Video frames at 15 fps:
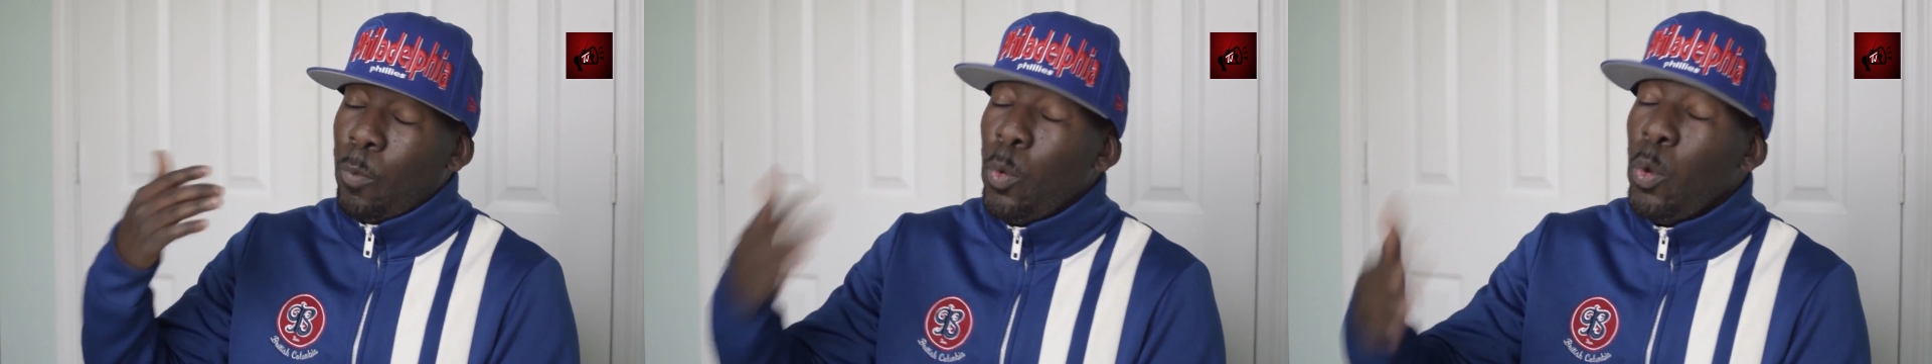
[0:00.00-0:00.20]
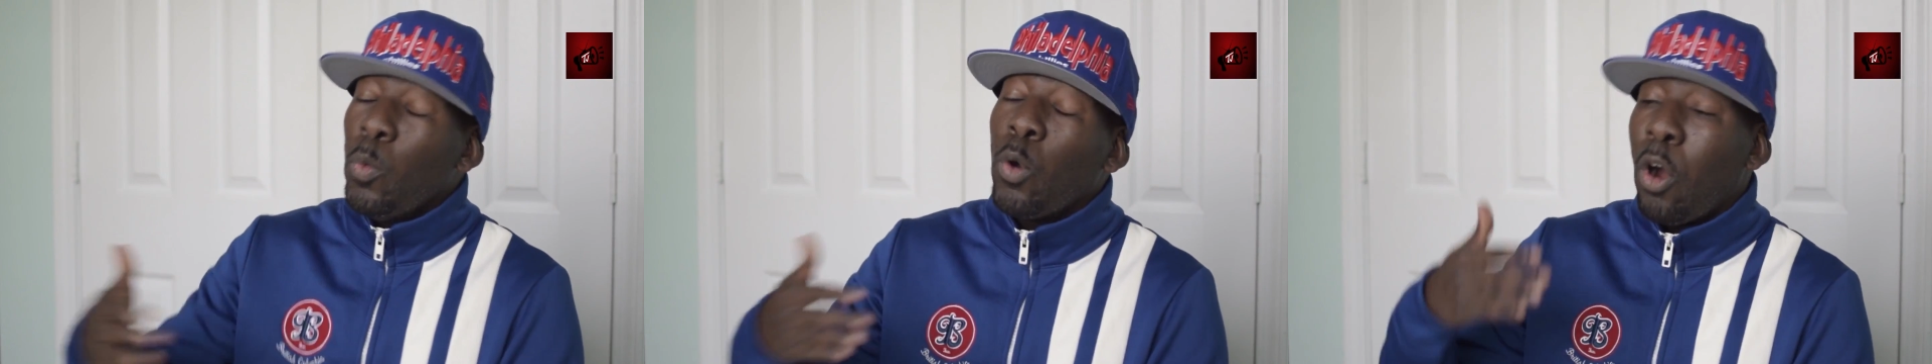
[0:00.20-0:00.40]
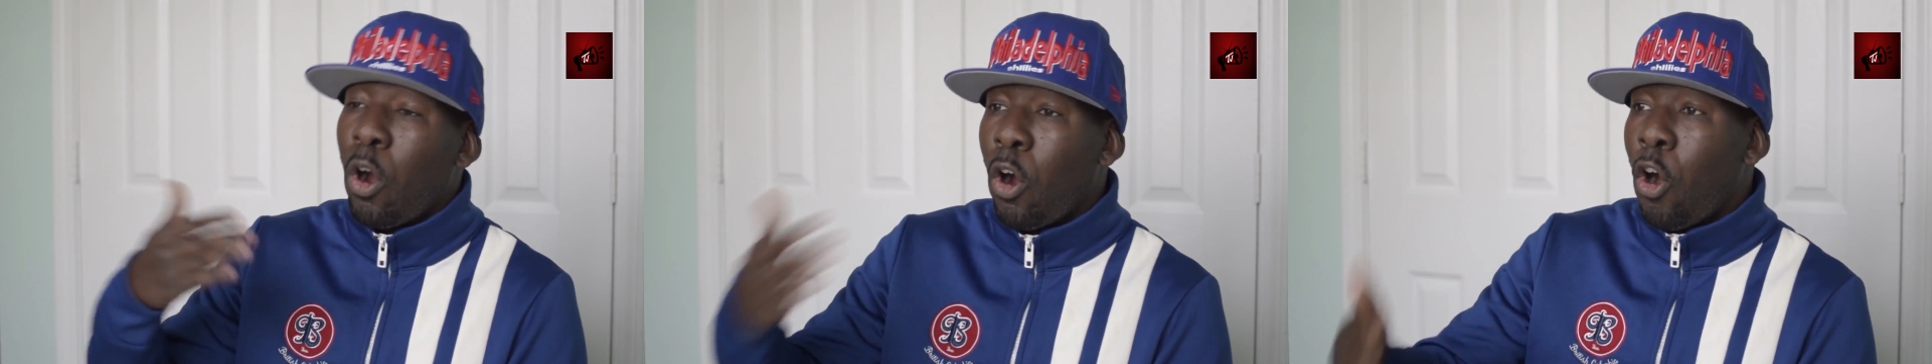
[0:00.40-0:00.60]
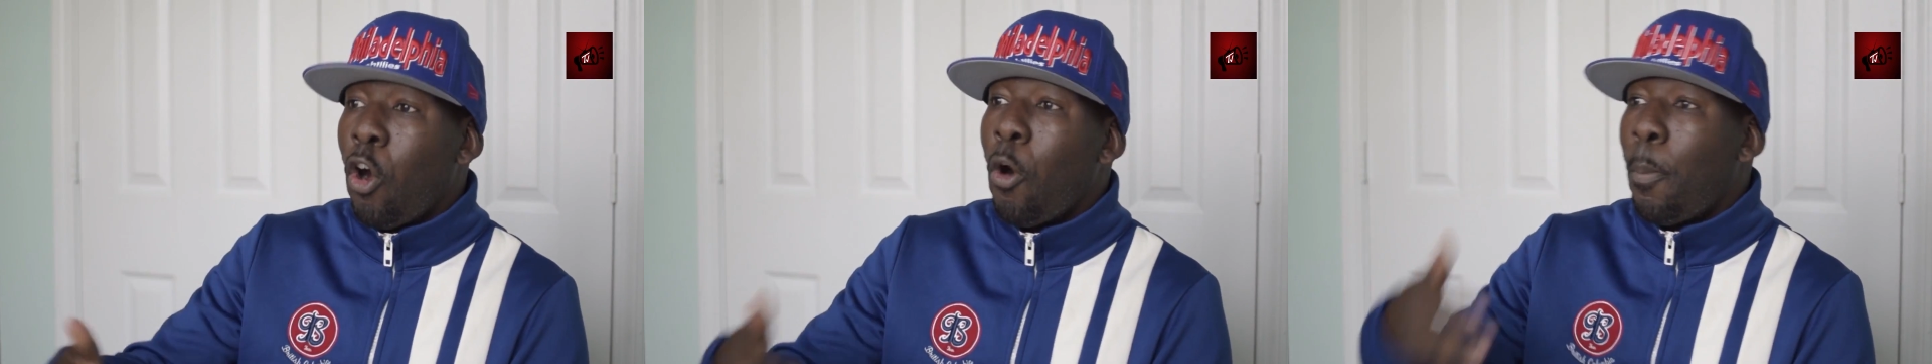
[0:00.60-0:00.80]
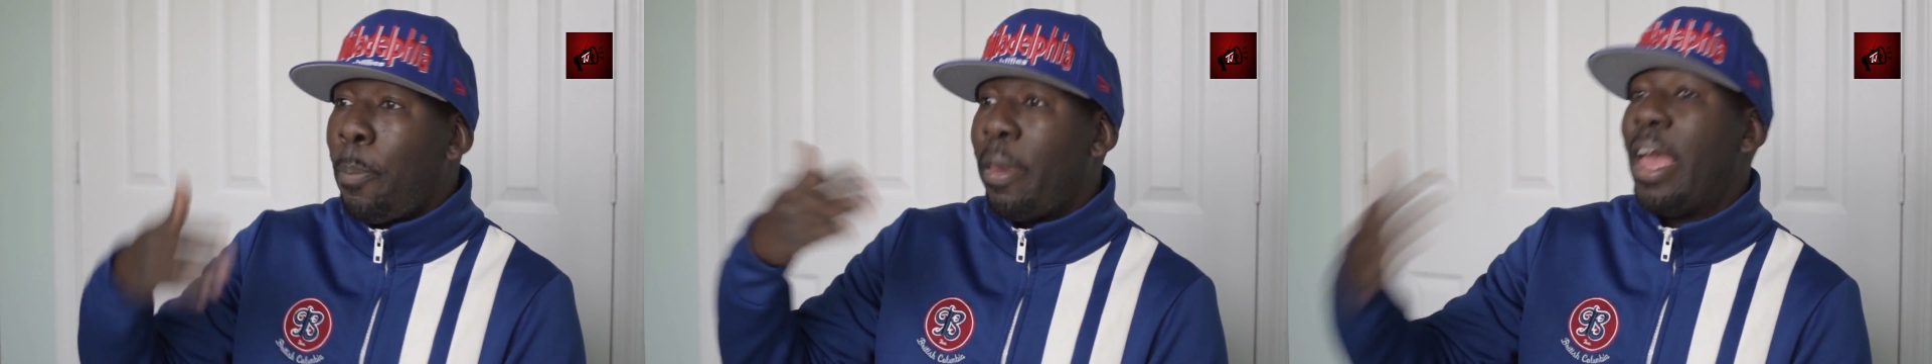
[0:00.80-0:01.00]
we were
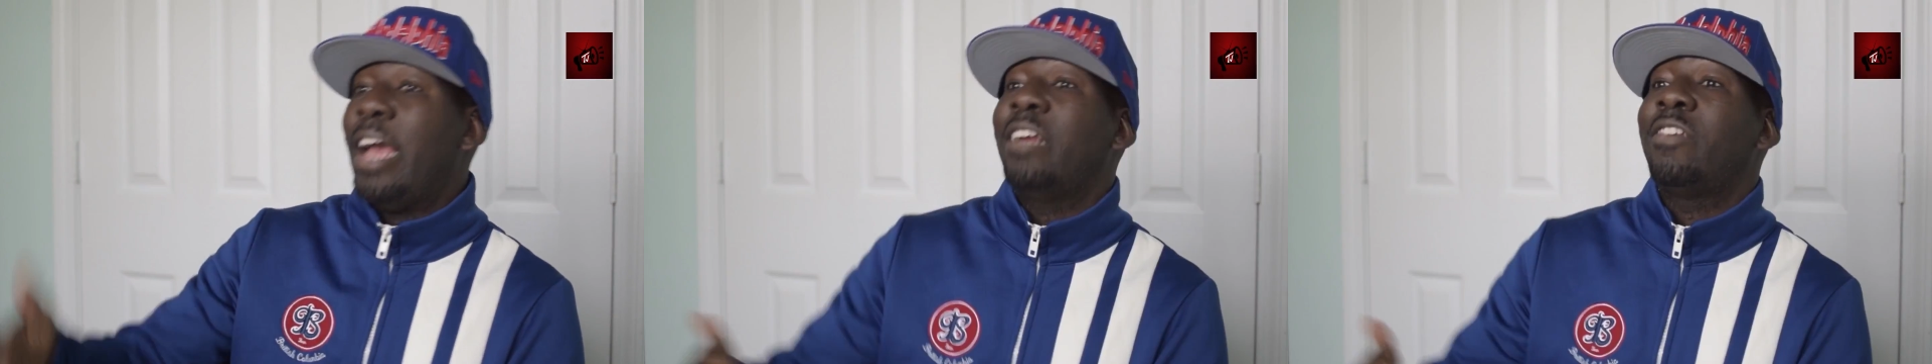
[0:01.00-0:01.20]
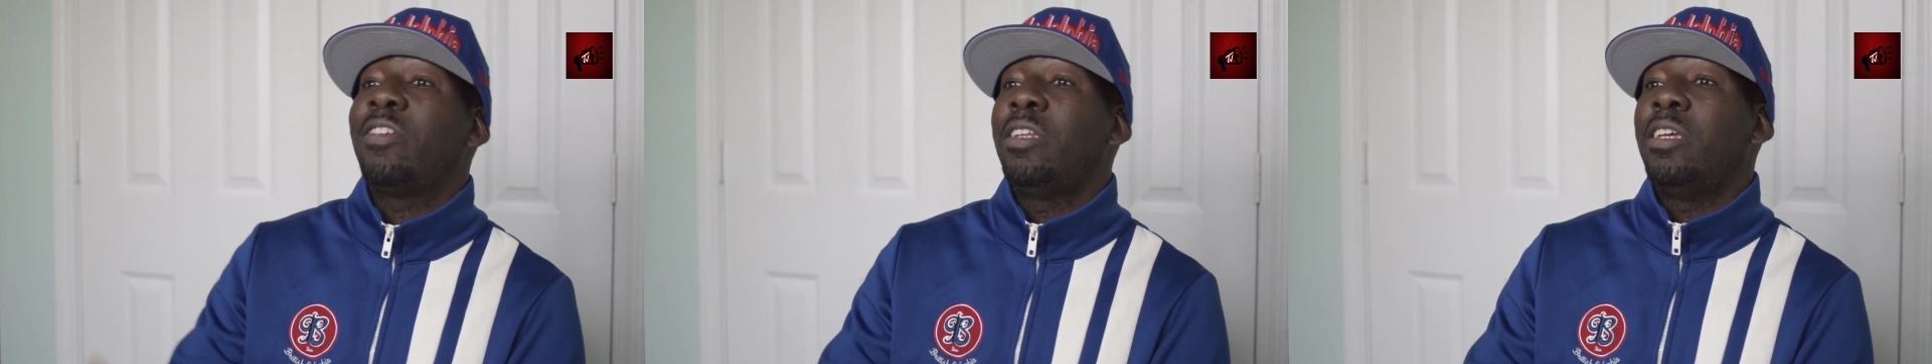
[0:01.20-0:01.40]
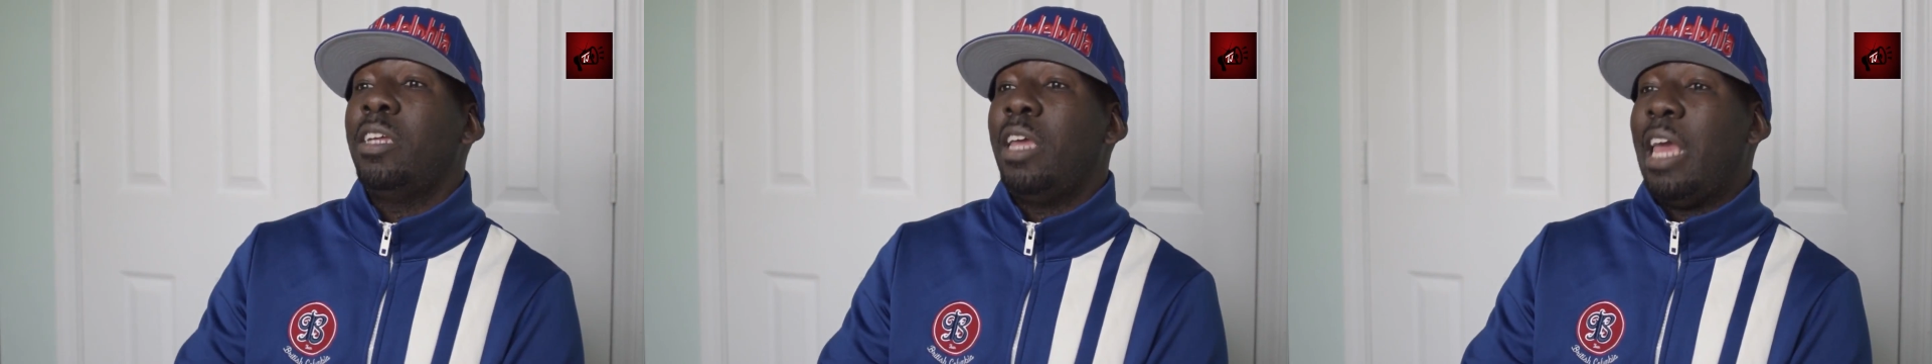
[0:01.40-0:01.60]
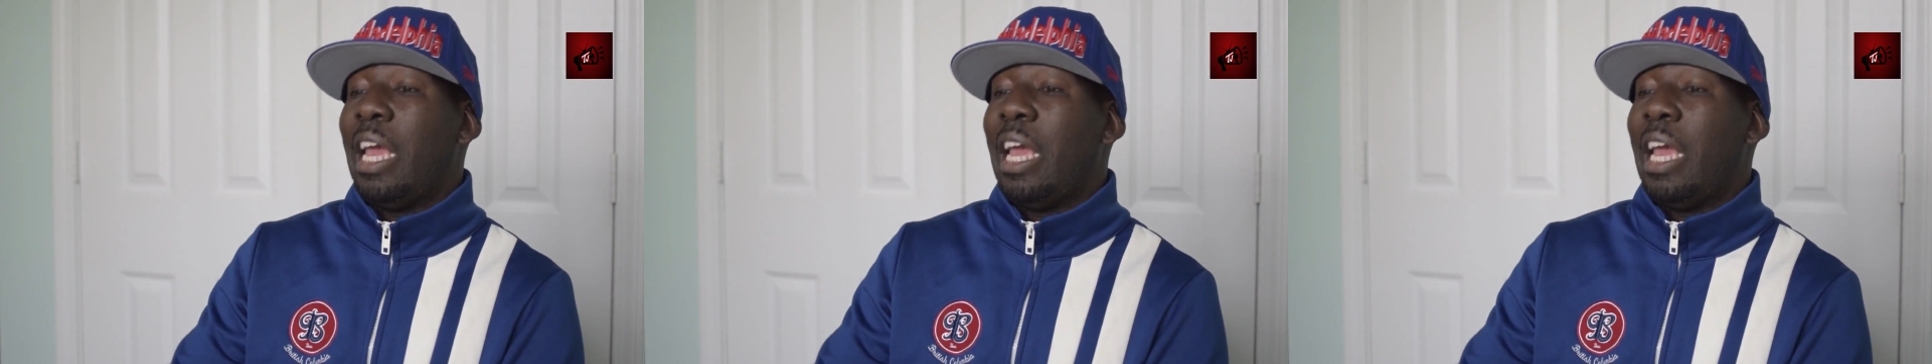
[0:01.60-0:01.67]
all passionate